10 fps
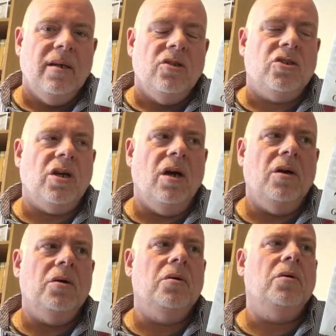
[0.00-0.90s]

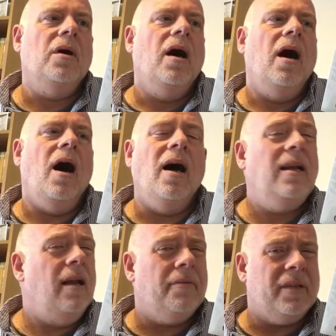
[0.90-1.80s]
So I
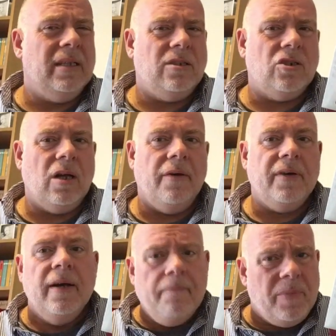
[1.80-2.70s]
love this
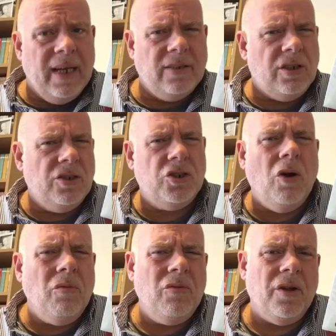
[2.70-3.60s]
stuff. There's a
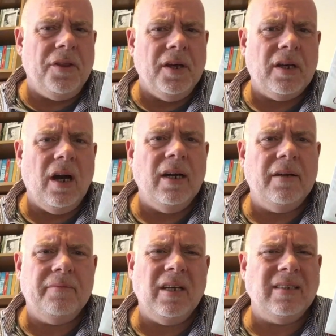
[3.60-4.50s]
genre that kind
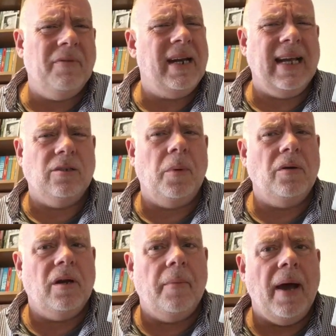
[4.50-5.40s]
of doesn't really get
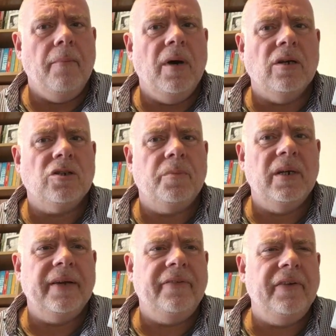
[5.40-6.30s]
spoken about much,
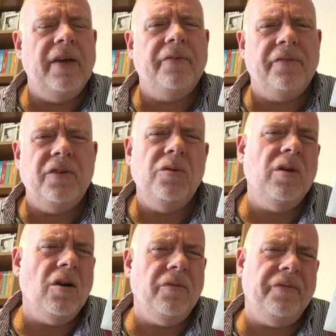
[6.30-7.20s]
but if you
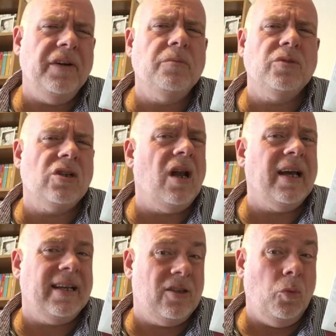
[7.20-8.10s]
know films
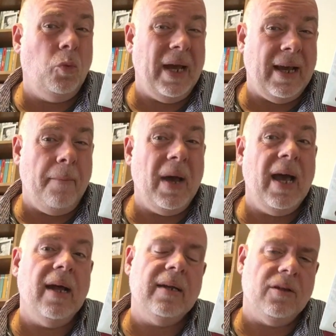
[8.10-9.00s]
like The Wicker
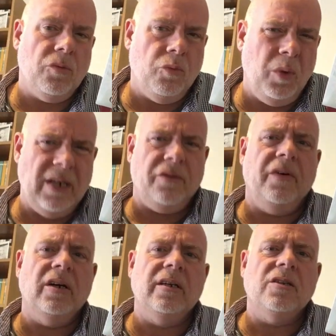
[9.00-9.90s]
Man and The
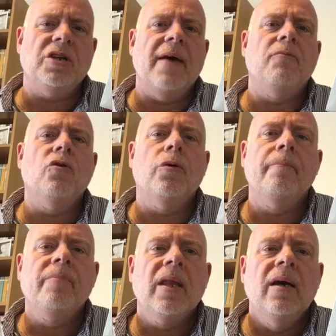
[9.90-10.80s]
Witchfinder
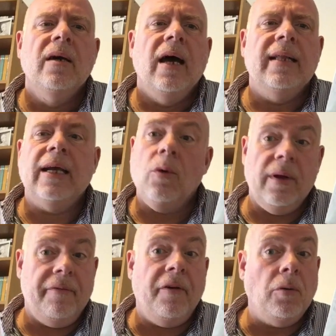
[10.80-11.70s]
General, and they call
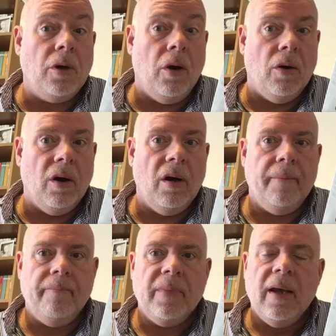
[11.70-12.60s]
it folk horror,
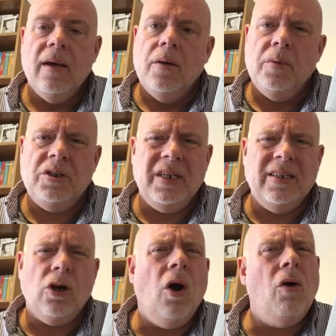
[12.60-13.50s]
which
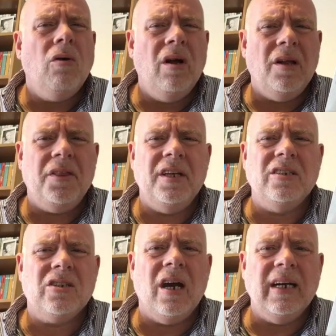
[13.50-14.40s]
is horror
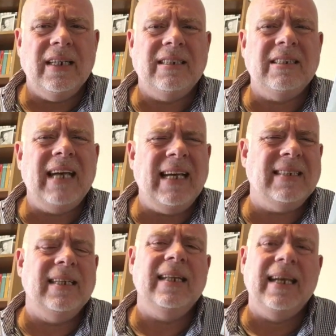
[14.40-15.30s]
that's kind of
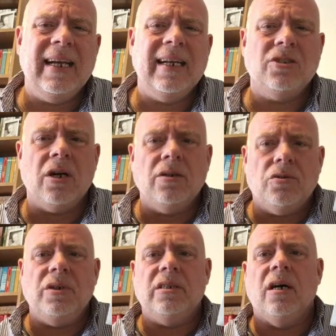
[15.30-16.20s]
set in English
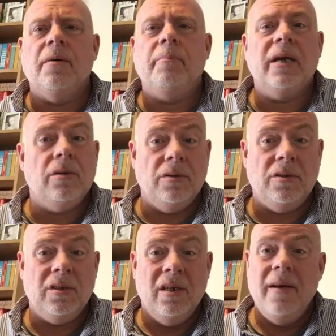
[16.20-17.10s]
countryside,
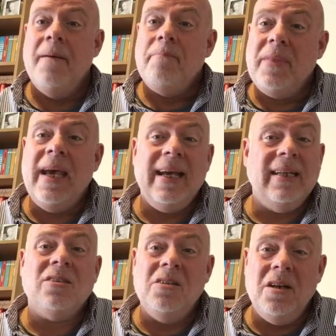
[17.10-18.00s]
because there
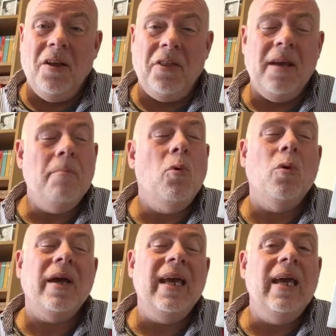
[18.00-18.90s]
is nothing
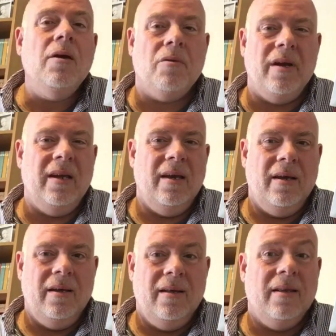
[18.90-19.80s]
more eerie
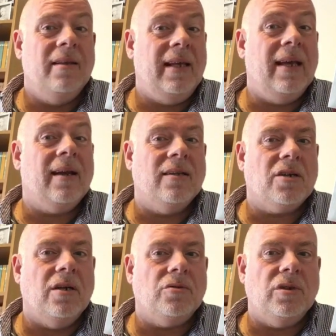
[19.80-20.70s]
than the English
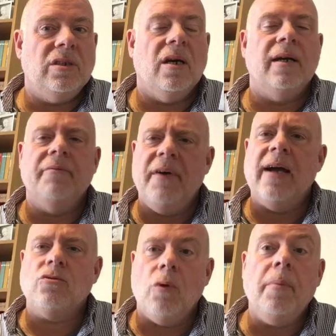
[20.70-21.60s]
countryside. In
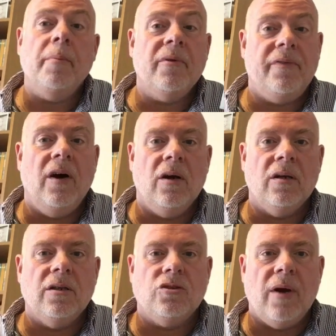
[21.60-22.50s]
fact, Robert
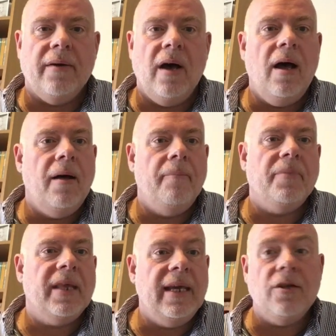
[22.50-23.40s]
Macfarlane,
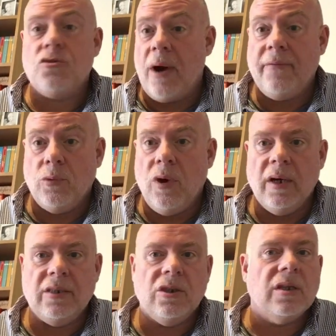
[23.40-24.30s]
the travel
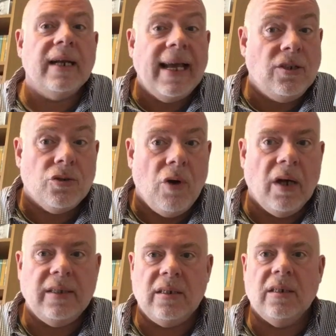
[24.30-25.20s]
writer, the nature
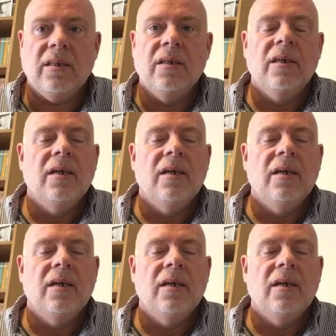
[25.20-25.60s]
writer,